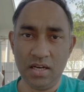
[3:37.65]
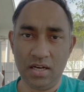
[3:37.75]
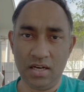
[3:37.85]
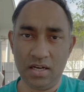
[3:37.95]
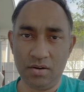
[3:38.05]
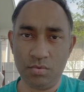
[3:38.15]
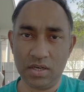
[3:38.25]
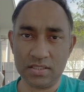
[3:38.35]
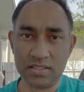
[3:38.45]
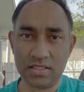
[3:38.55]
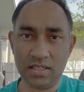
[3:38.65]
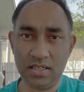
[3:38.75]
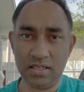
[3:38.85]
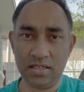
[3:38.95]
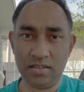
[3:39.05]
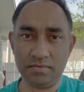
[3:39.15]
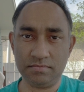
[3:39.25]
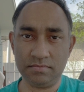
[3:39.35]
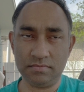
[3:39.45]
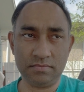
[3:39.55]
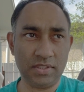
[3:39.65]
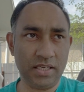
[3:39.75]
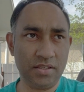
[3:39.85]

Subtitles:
ones that